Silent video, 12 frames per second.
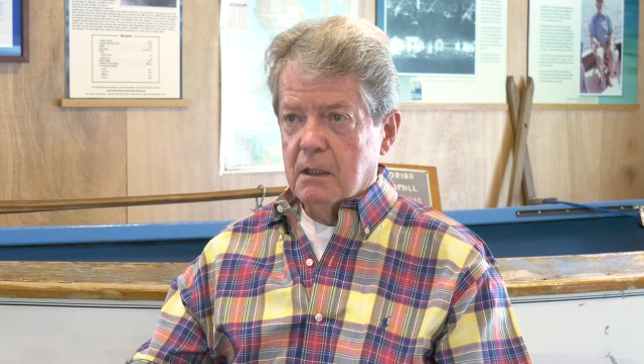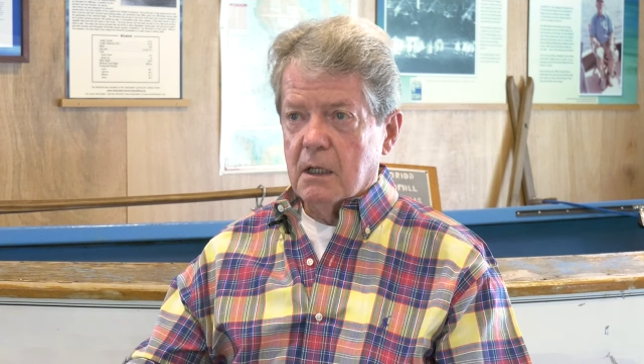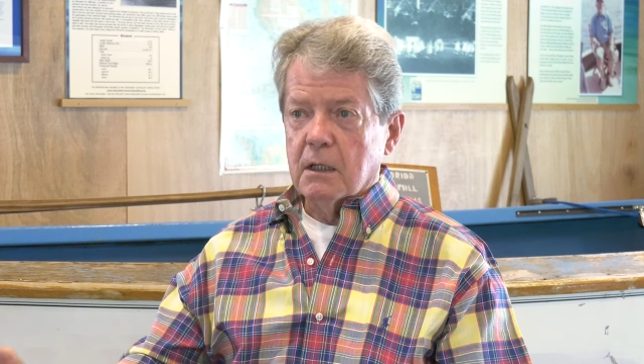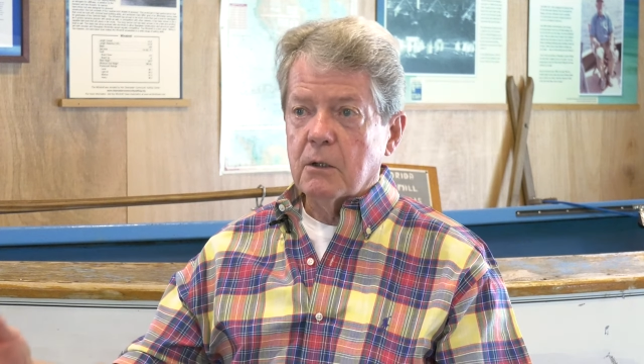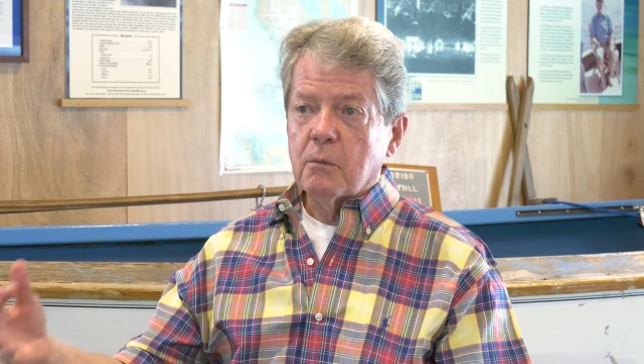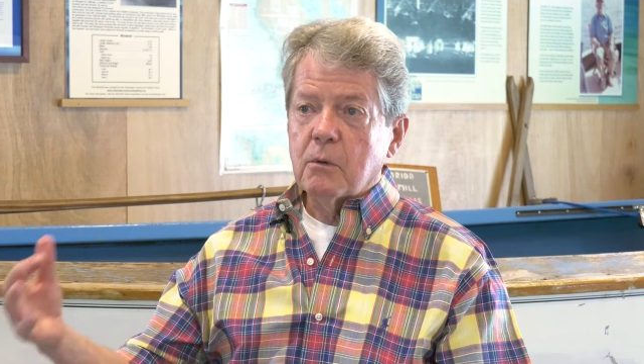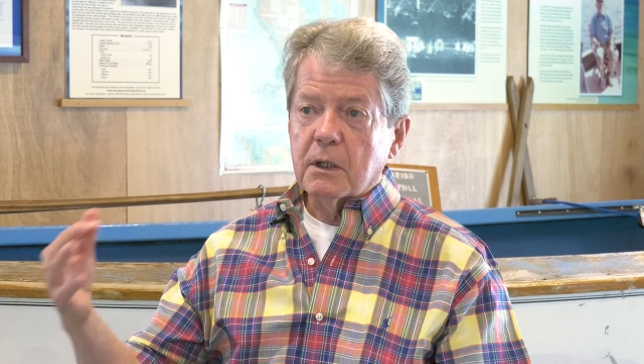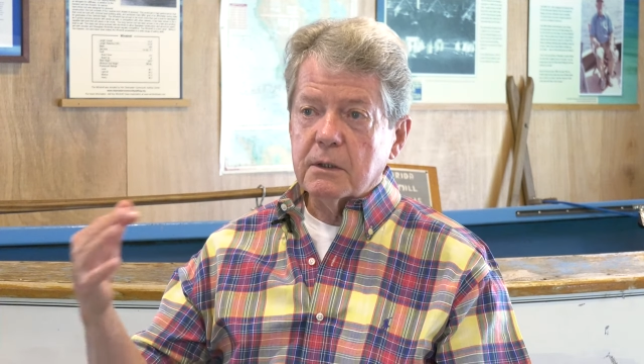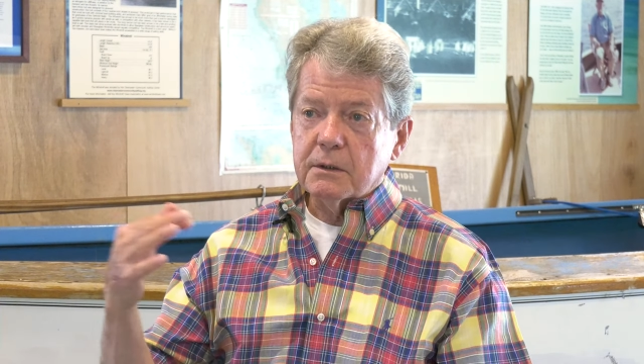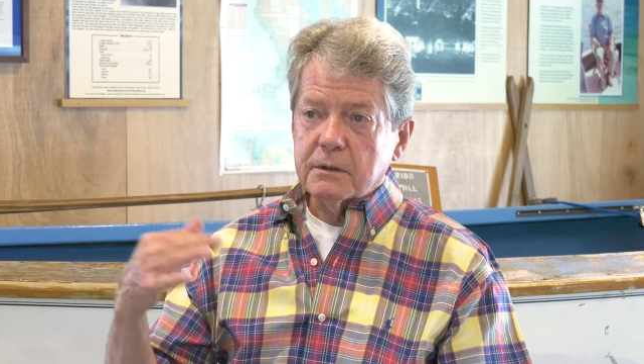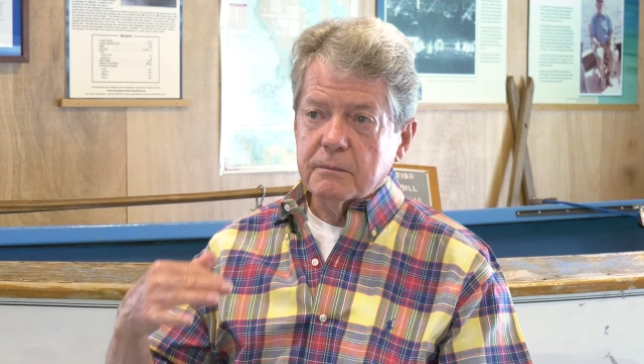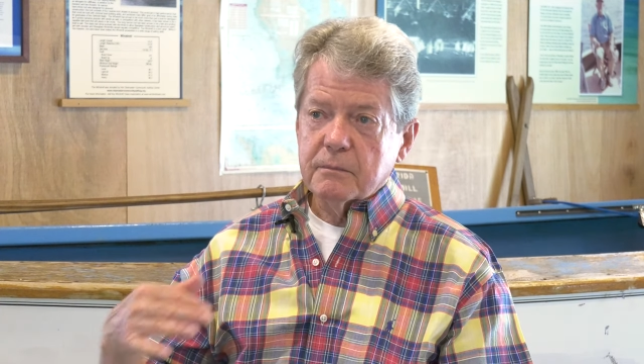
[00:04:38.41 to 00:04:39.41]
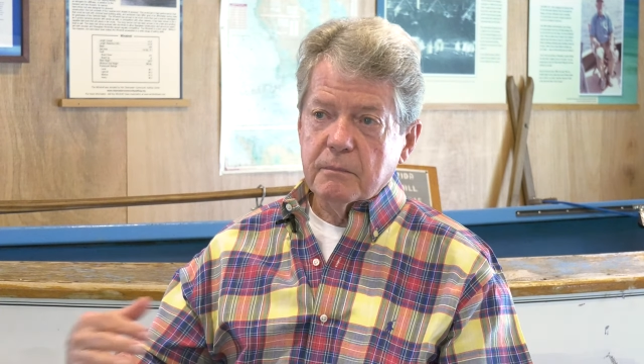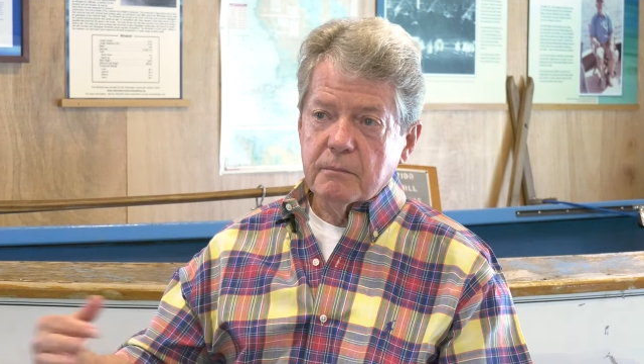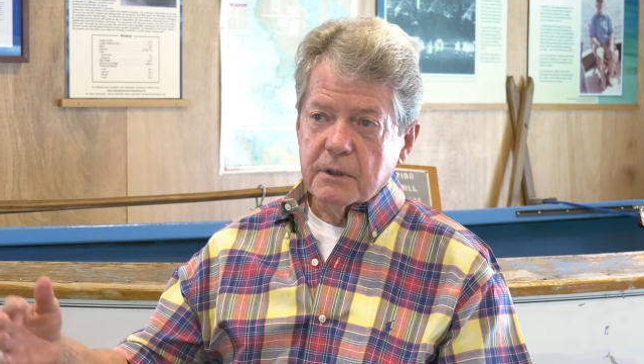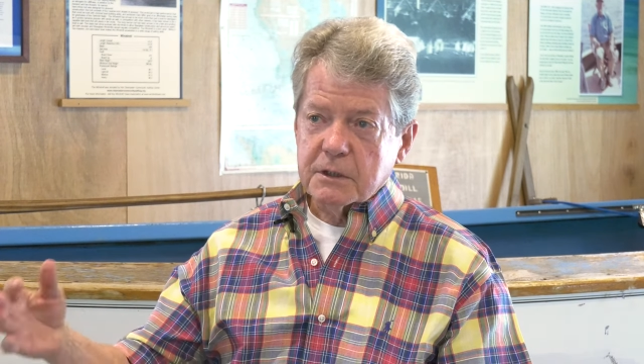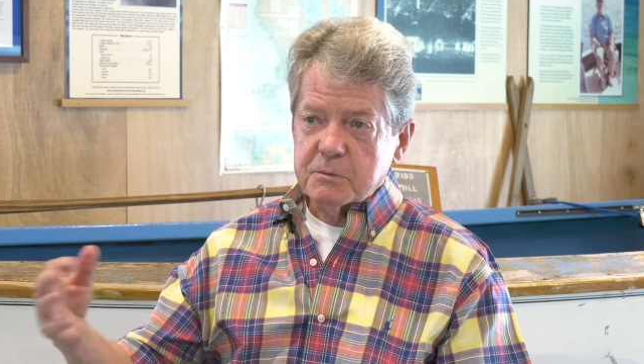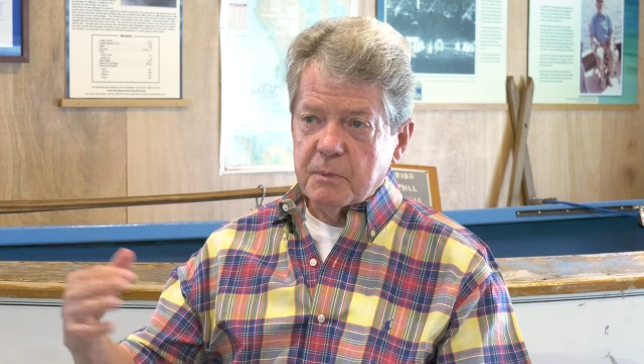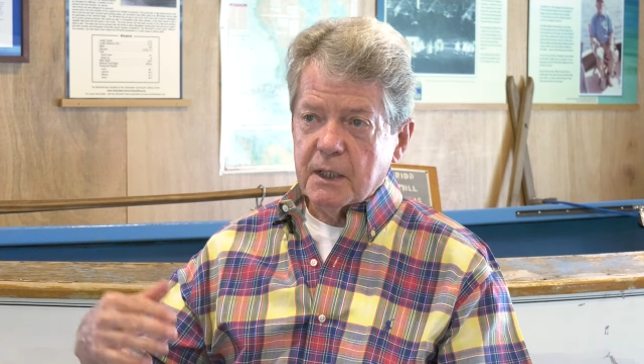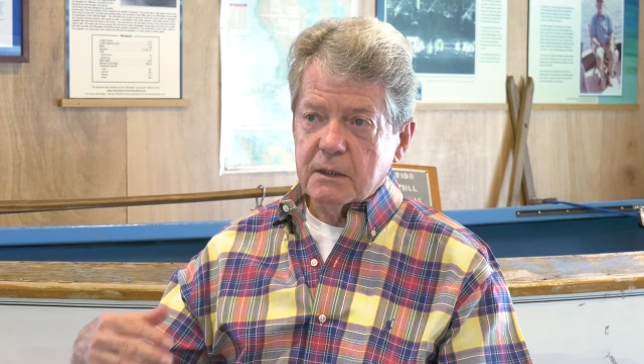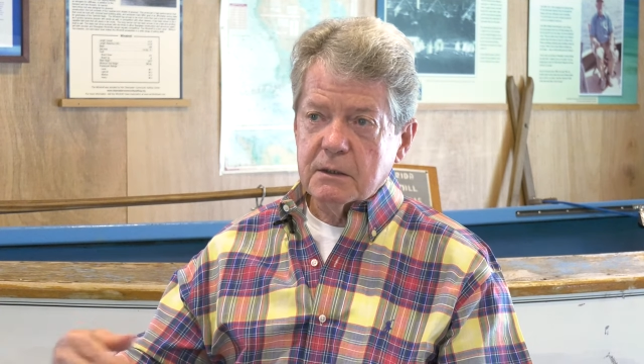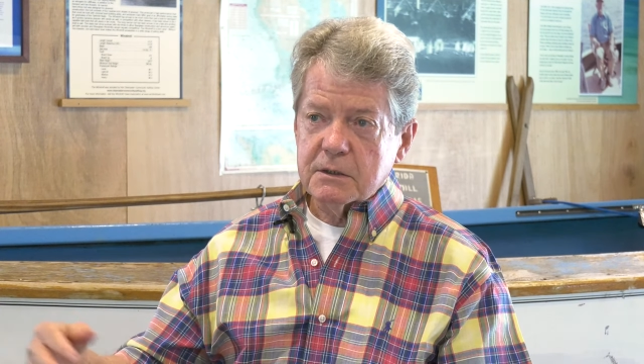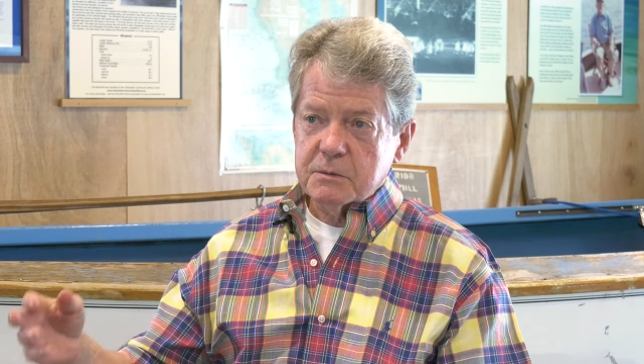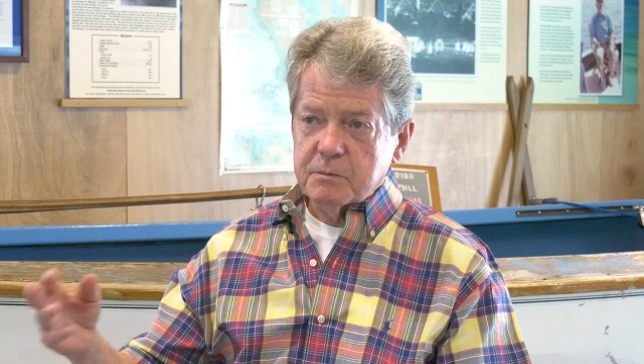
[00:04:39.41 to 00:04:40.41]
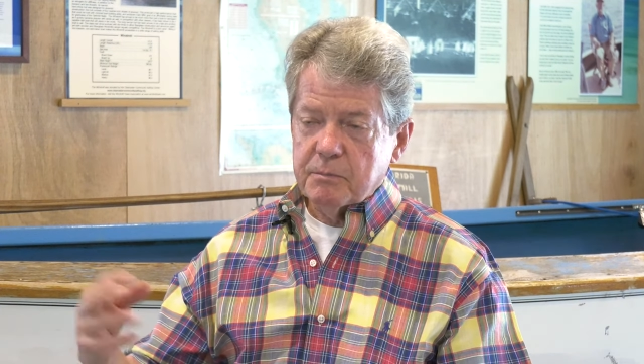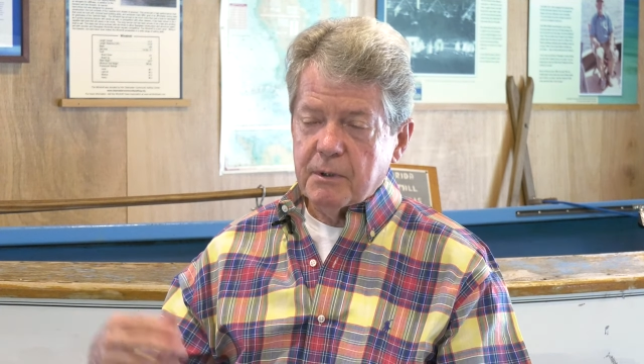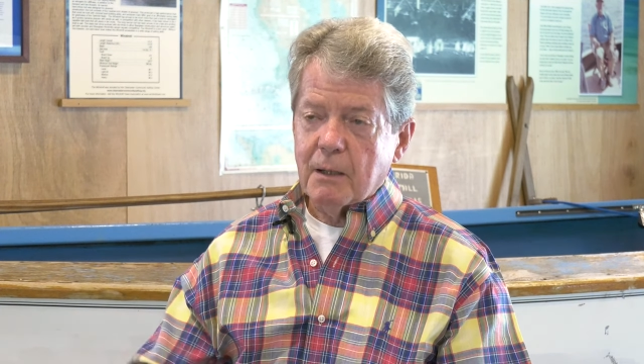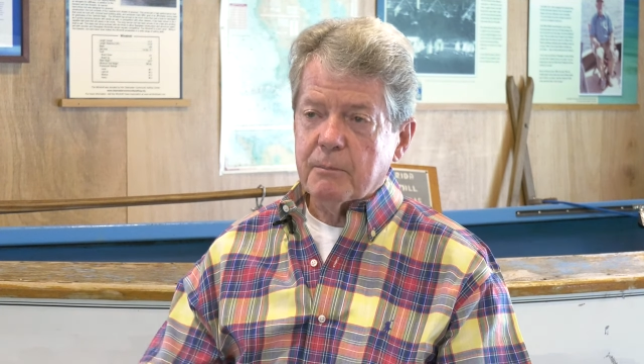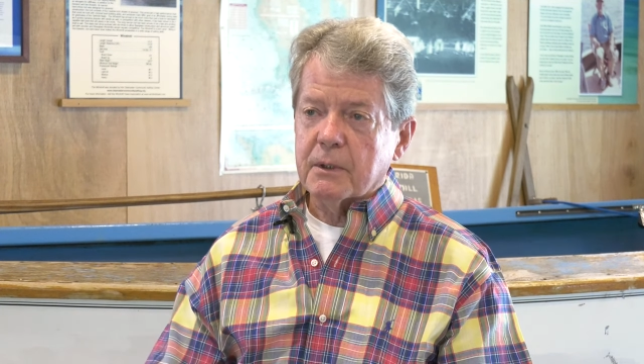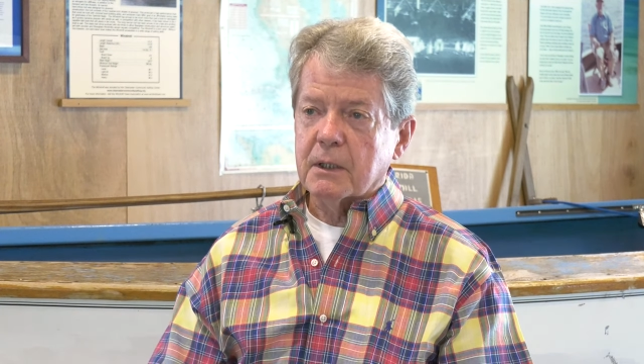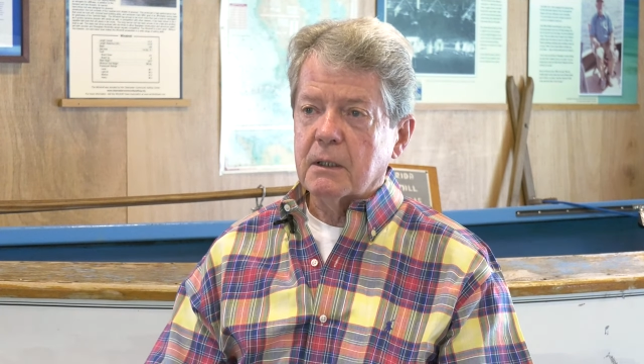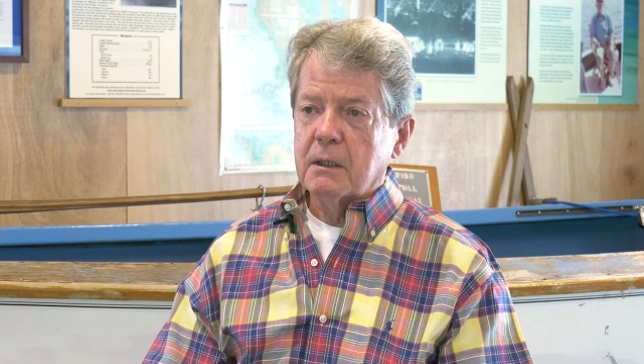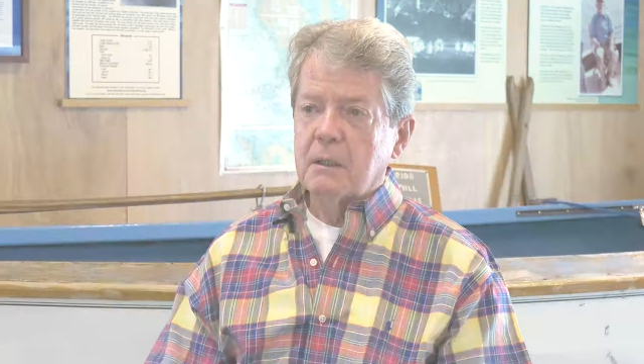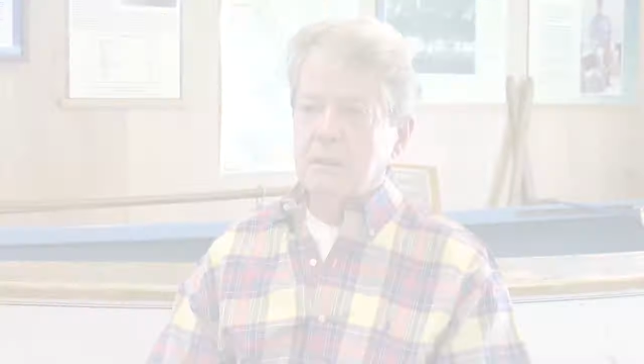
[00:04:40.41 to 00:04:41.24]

and he wanted to expand his property.